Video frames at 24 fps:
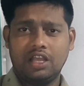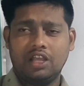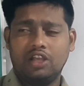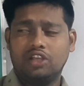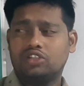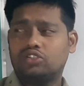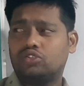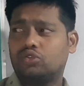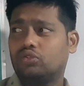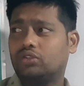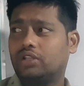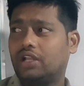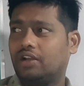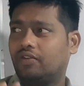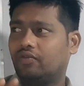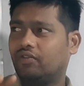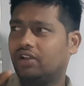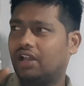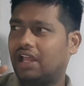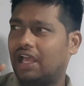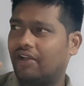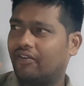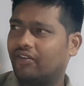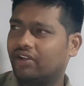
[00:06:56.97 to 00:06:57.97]
so that we
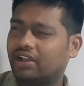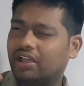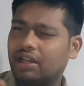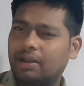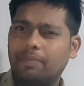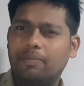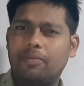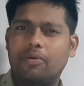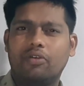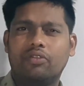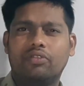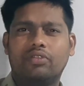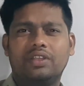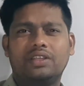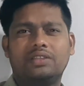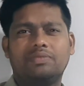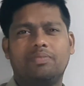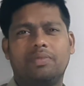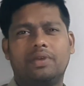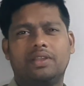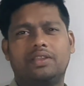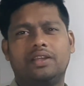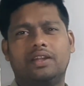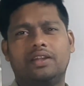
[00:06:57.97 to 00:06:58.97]
will have a grip on this
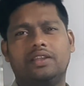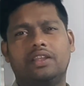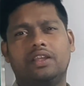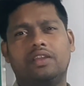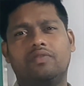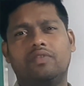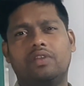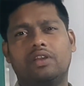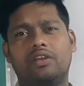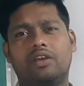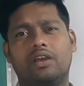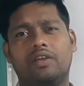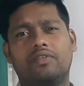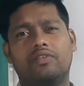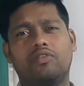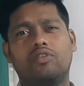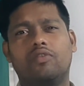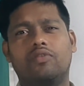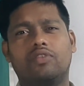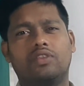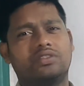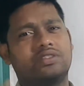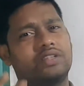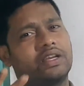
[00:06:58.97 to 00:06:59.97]
method. Then I will go
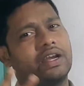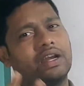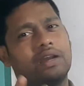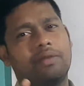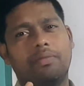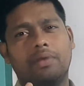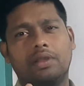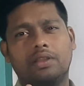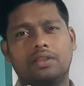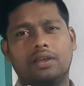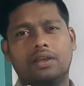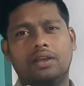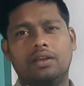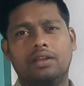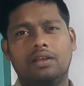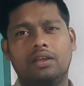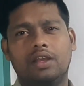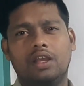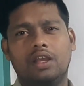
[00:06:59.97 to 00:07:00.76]
for the second method.